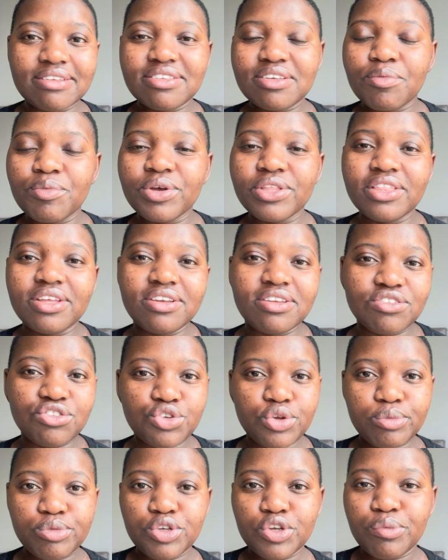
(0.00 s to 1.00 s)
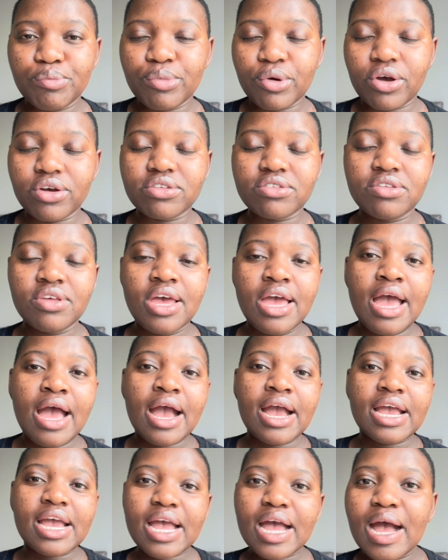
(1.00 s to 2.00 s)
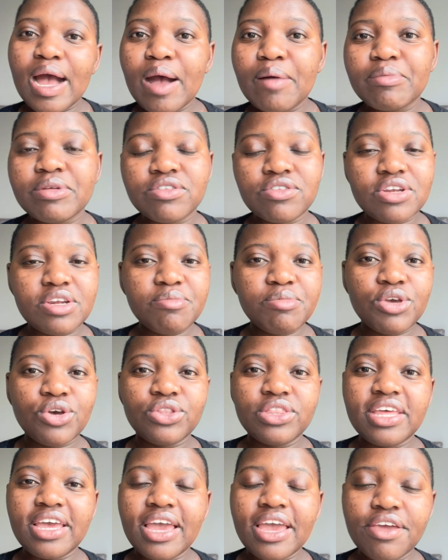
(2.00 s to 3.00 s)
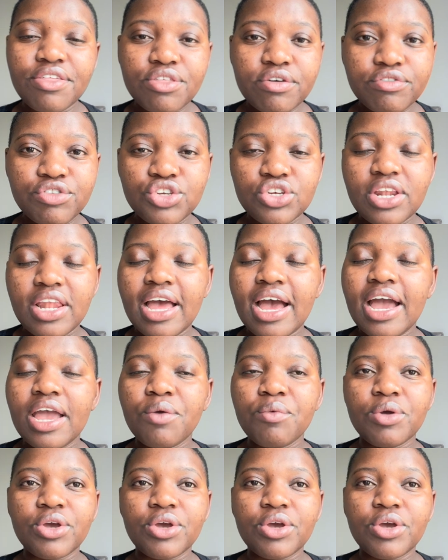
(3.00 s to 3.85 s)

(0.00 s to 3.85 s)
somewhere in the description box. Come, it's going to be on the 8th of July.